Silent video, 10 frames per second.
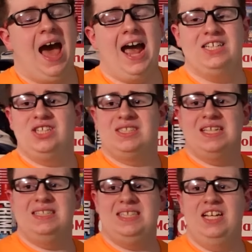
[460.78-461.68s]
I just
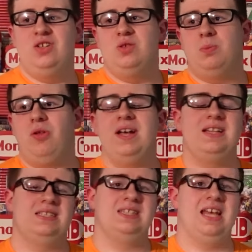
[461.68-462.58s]
continue to play
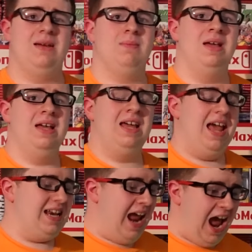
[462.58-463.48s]
this game
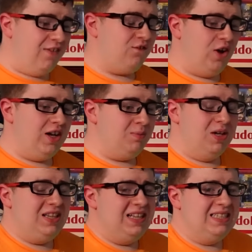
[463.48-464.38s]
and have fun,
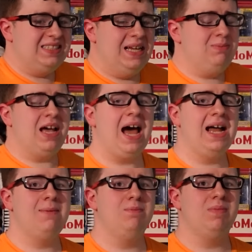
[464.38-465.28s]
but at the same
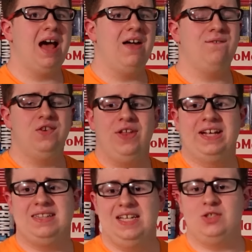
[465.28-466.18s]
time, I feel
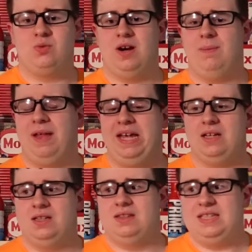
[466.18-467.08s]
like this where I'm
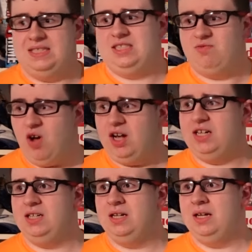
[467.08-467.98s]
like, this is
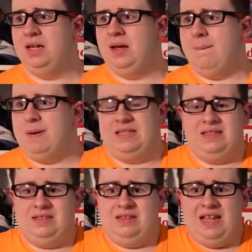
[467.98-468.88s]
fun, but
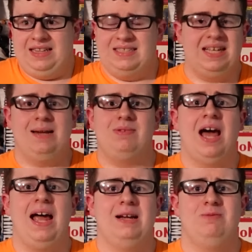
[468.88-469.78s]
at the same
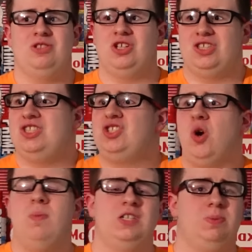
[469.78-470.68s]
time, there's
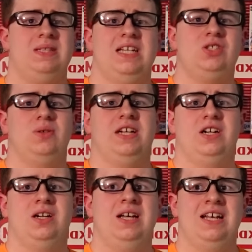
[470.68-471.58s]
so much potential
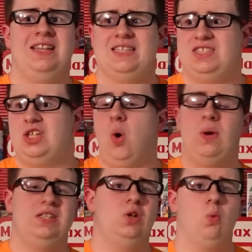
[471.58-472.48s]
here that's
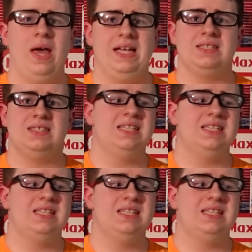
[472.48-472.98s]
going to waste.